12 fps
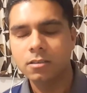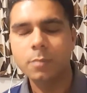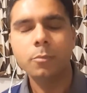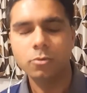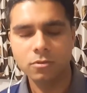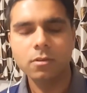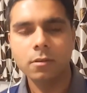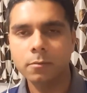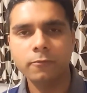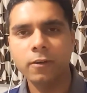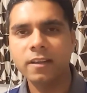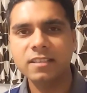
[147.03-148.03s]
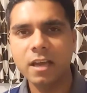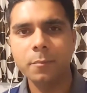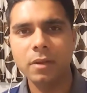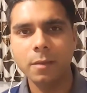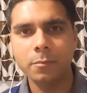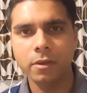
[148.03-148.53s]
suppose, for
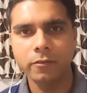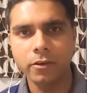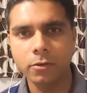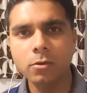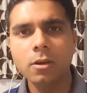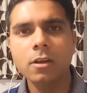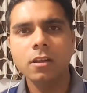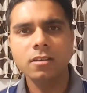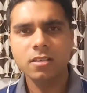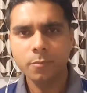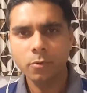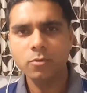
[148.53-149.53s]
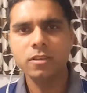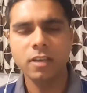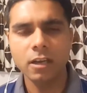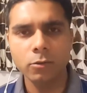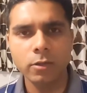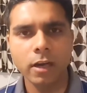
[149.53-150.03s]
example, I'm giving you, suppose they
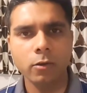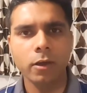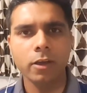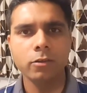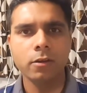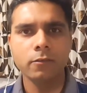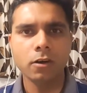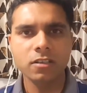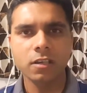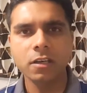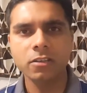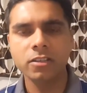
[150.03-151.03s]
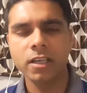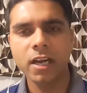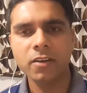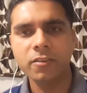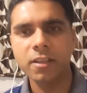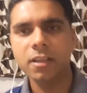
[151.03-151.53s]
tell you that, okay, you have not studied
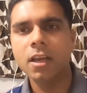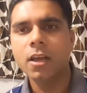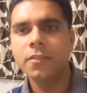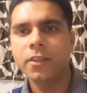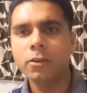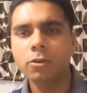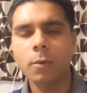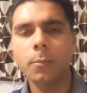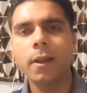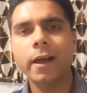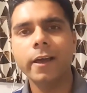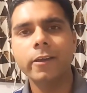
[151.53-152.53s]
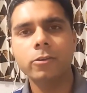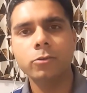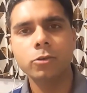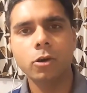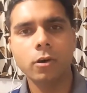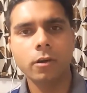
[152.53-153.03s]
geriatry, then you apply to
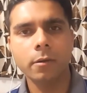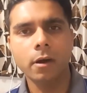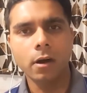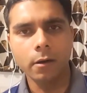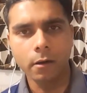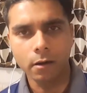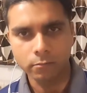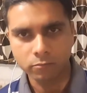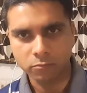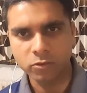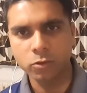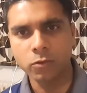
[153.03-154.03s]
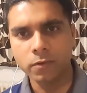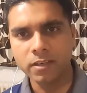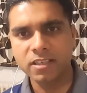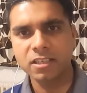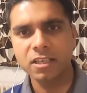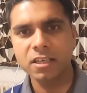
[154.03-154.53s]
your
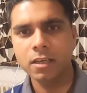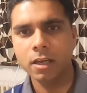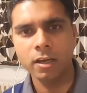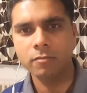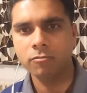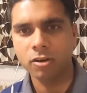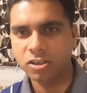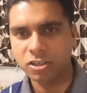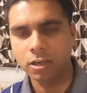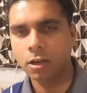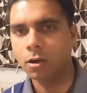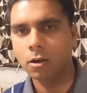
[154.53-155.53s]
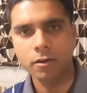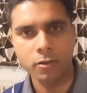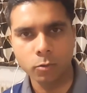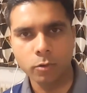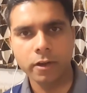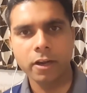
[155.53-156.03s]
university in Russia or
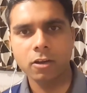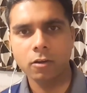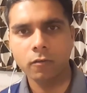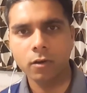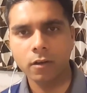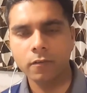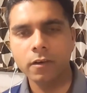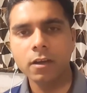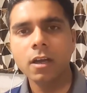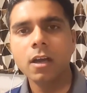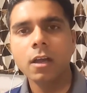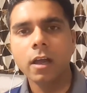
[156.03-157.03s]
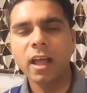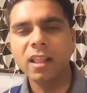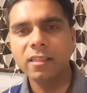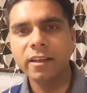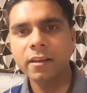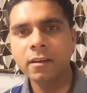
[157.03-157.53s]
Ukraine or whatever,
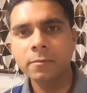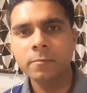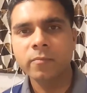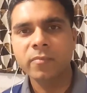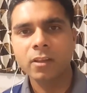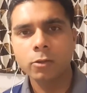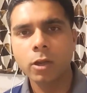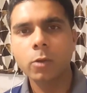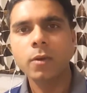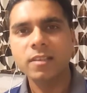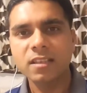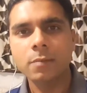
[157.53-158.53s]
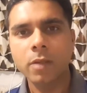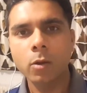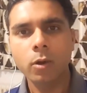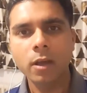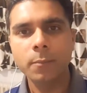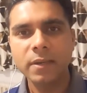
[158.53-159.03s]
and then you request them that,
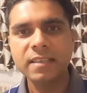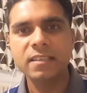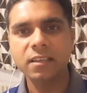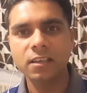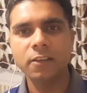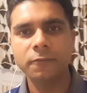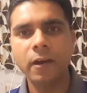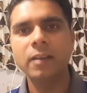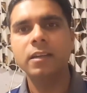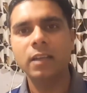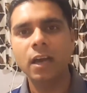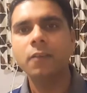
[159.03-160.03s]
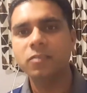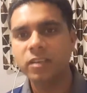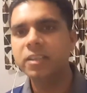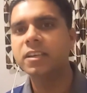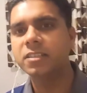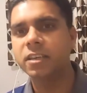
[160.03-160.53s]
okay, please certify that I have
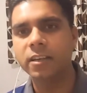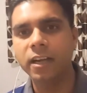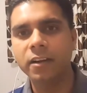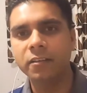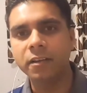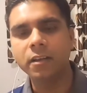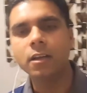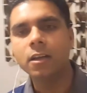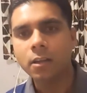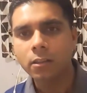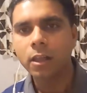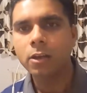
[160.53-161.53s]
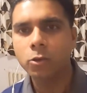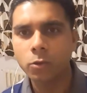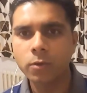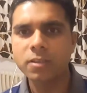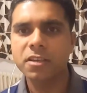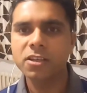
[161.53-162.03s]
studied geriatry. Then
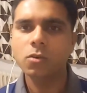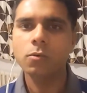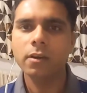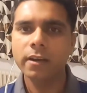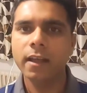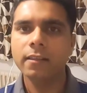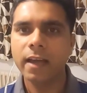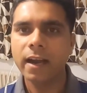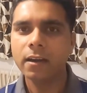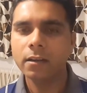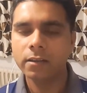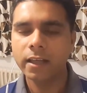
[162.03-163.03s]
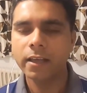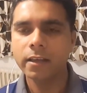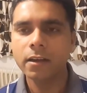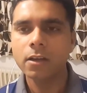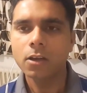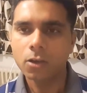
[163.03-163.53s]
universities over
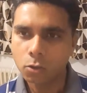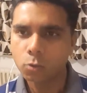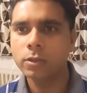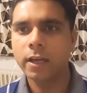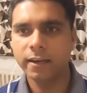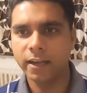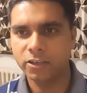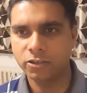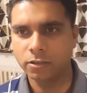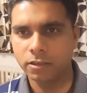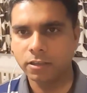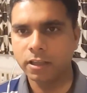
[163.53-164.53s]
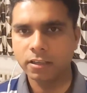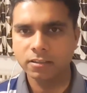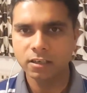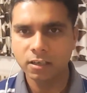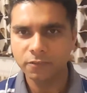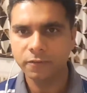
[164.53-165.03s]
there, do that actually. They
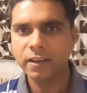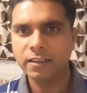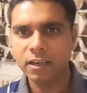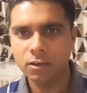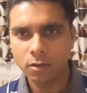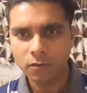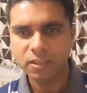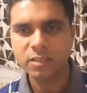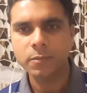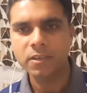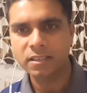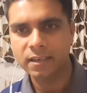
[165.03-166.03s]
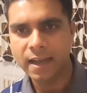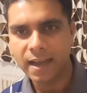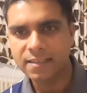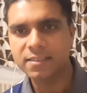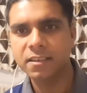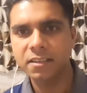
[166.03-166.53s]
certify that you have, this person
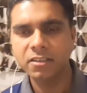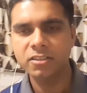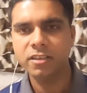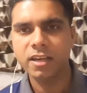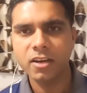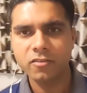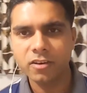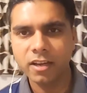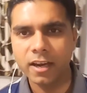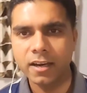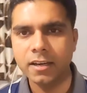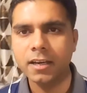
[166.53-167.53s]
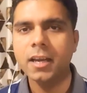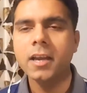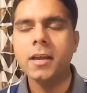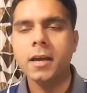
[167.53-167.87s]
has studied geriatry and